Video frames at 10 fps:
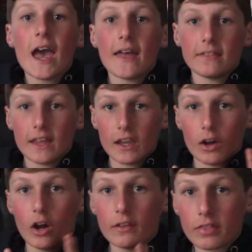and
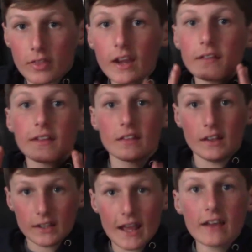they think that
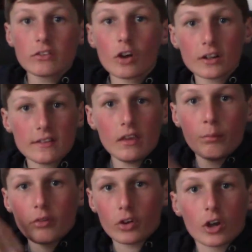the NASCAR
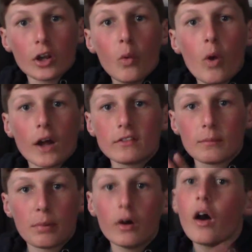teams are going to want
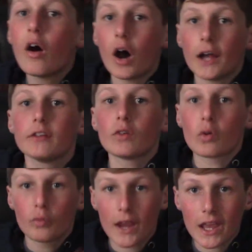to put on
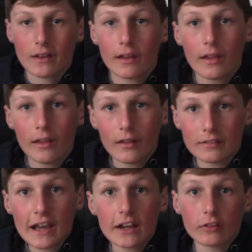rain
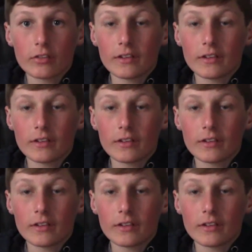tires.